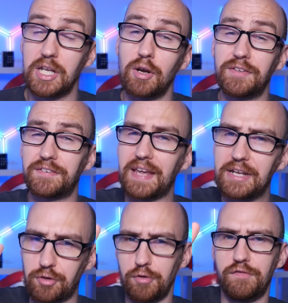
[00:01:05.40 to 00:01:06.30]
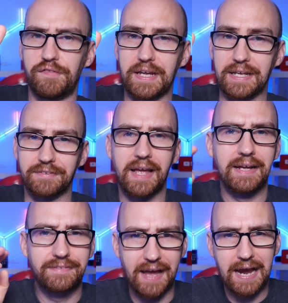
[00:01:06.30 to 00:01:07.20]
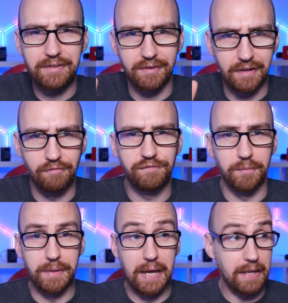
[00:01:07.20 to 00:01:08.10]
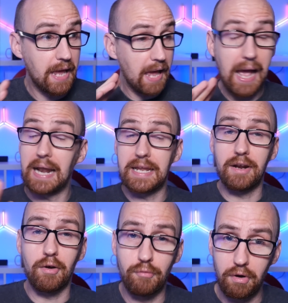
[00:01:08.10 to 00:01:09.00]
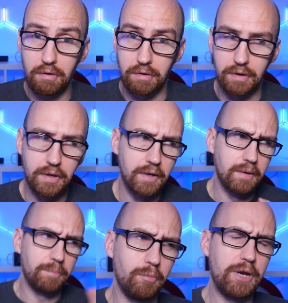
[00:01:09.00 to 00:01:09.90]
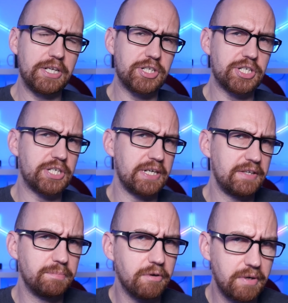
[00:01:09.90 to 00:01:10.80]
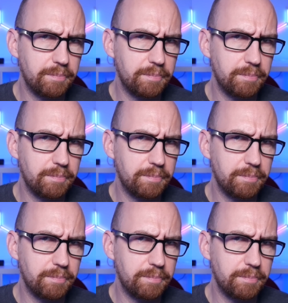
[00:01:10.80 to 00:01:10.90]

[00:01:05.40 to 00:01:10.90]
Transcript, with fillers: you're going to say two things title and thumbnail. And you're not wrong. But which is more